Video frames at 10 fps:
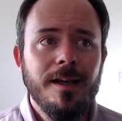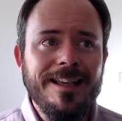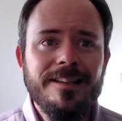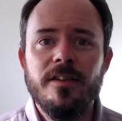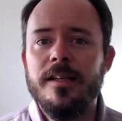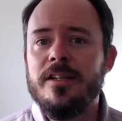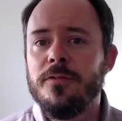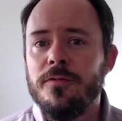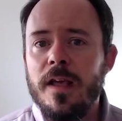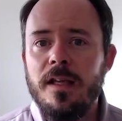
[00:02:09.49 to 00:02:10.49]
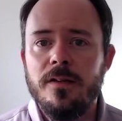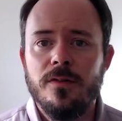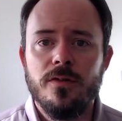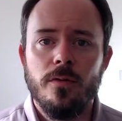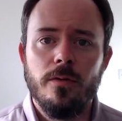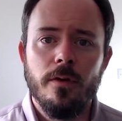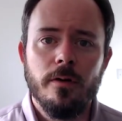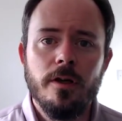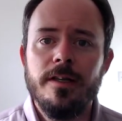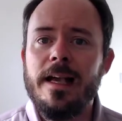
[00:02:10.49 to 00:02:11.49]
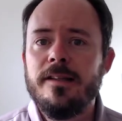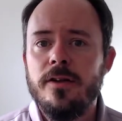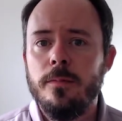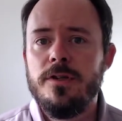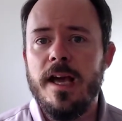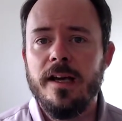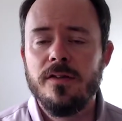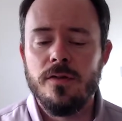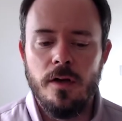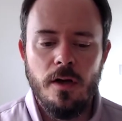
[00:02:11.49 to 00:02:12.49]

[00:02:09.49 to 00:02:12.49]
Internet of Things or connected objects